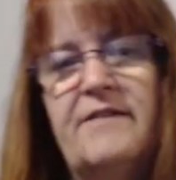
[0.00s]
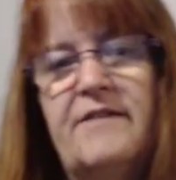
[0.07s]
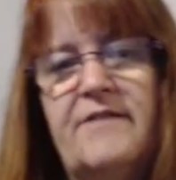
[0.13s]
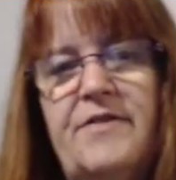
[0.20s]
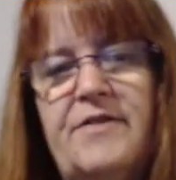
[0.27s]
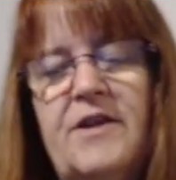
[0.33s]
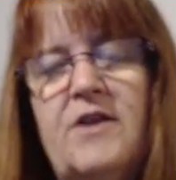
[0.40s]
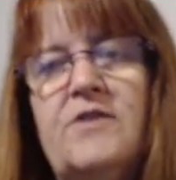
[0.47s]
I've
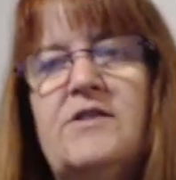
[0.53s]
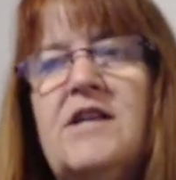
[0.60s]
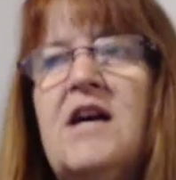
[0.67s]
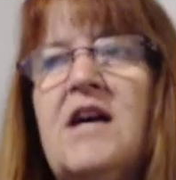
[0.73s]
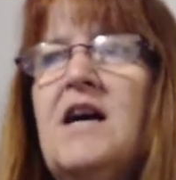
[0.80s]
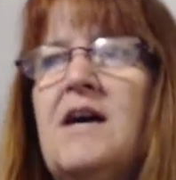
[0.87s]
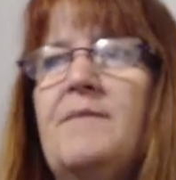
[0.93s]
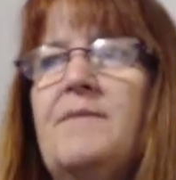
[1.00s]
got
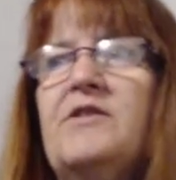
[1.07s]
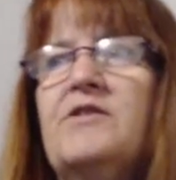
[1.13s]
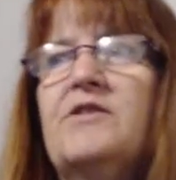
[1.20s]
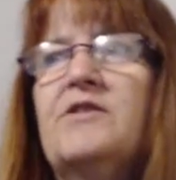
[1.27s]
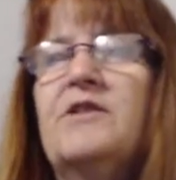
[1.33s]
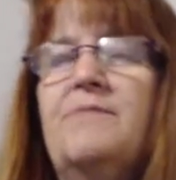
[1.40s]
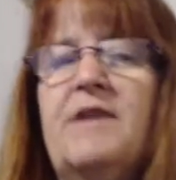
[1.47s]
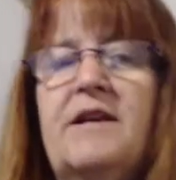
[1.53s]
those. I'm also
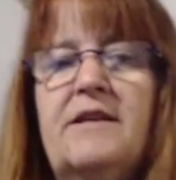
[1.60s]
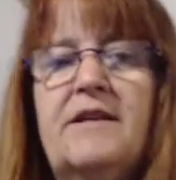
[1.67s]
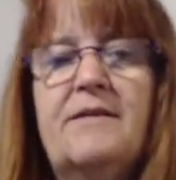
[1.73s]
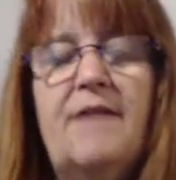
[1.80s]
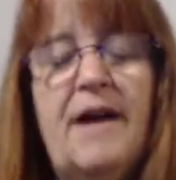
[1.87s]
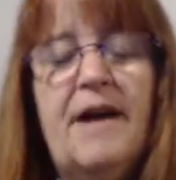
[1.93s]
going to make them.